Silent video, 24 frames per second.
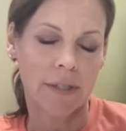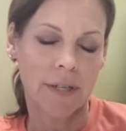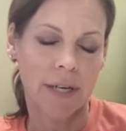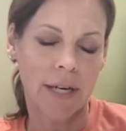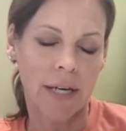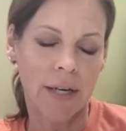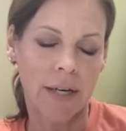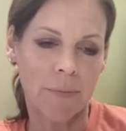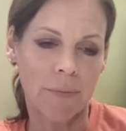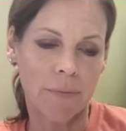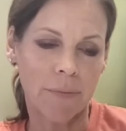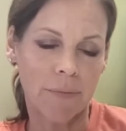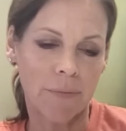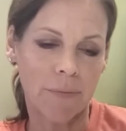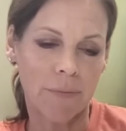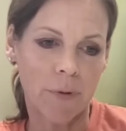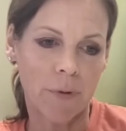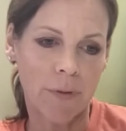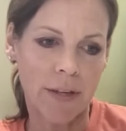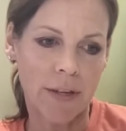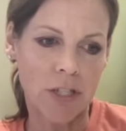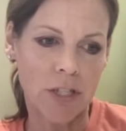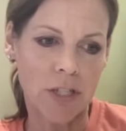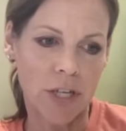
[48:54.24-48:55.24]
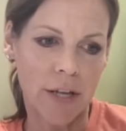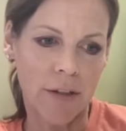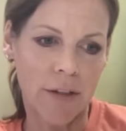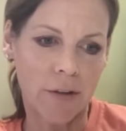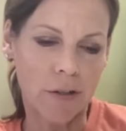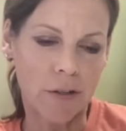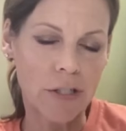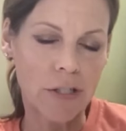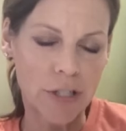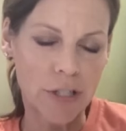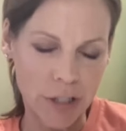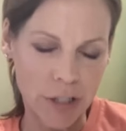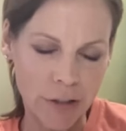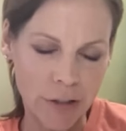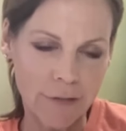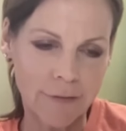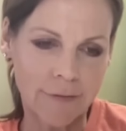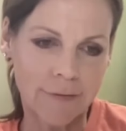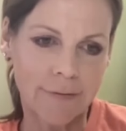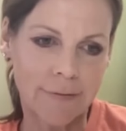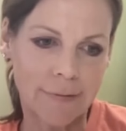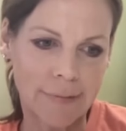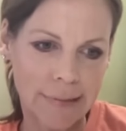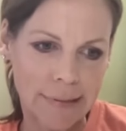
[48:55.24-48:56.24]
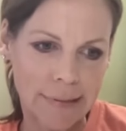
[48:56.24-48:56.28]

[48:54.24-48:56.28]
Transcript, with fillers: um, with each other so